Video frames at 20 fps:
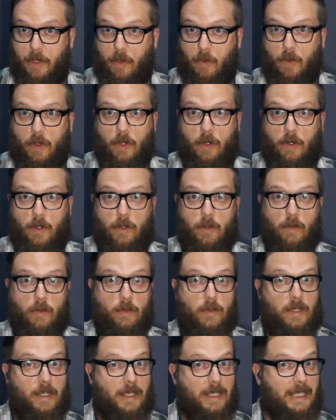you can do
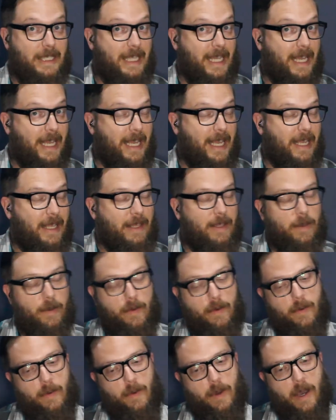today,
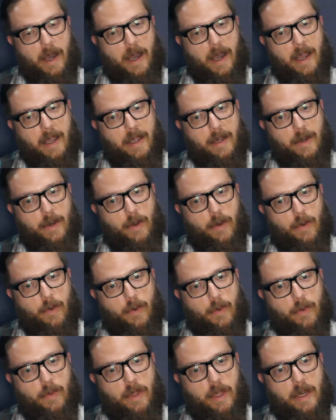though I
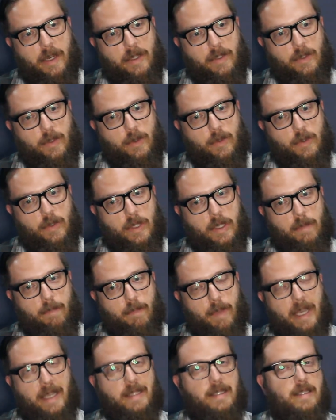know that it's usually
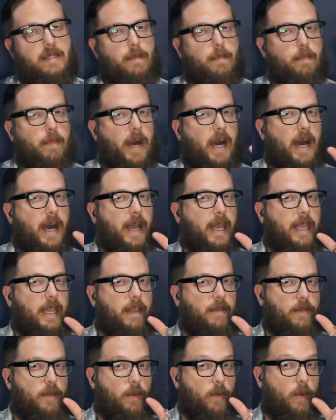best to buy,
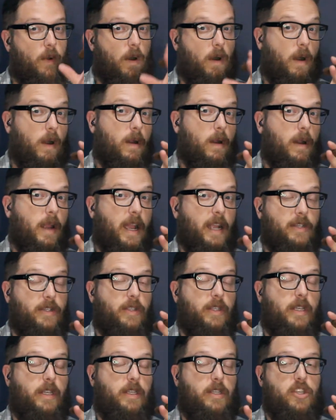if you are actually
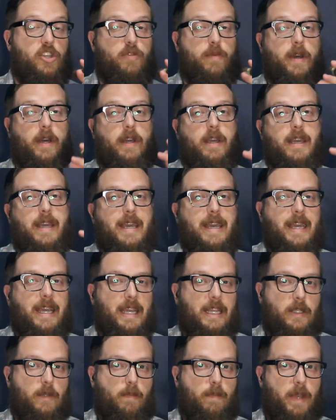in Cuba,
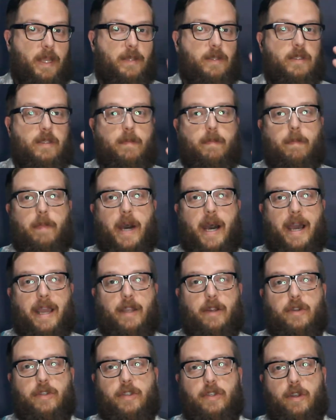it's best to buy your
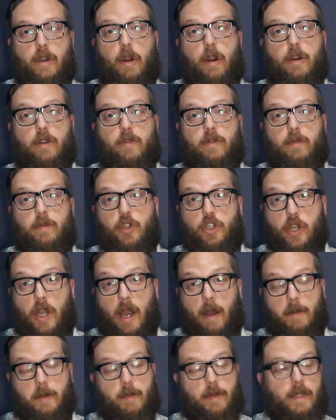cigars from
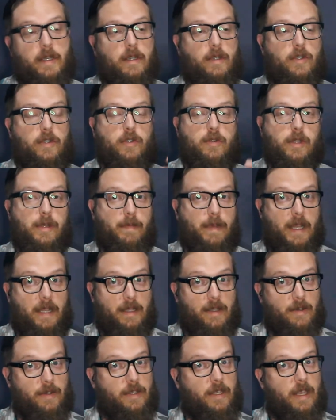shops because street
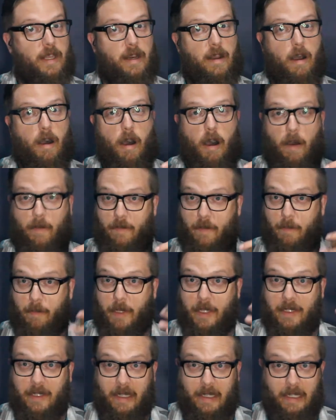peddlers can often be
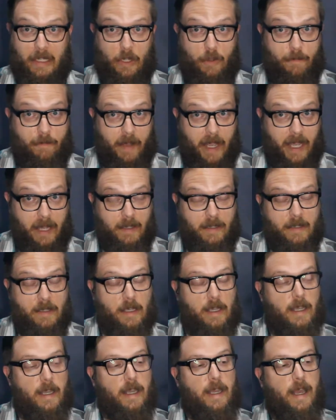selling you
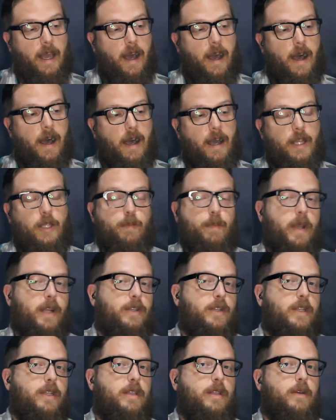fakes,
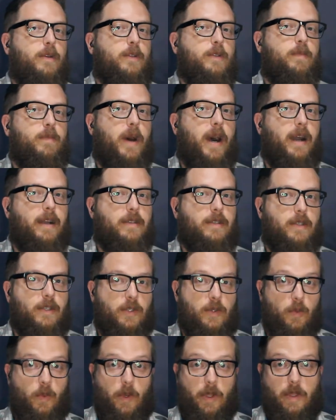especially those boxes
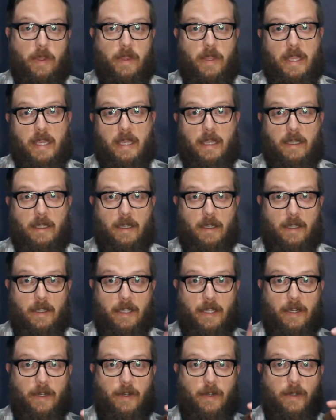with the
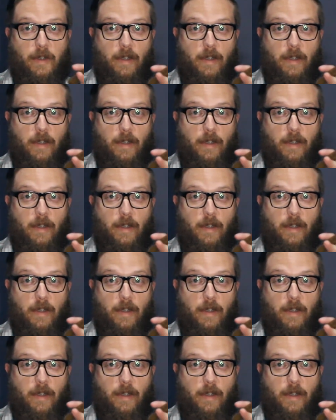clear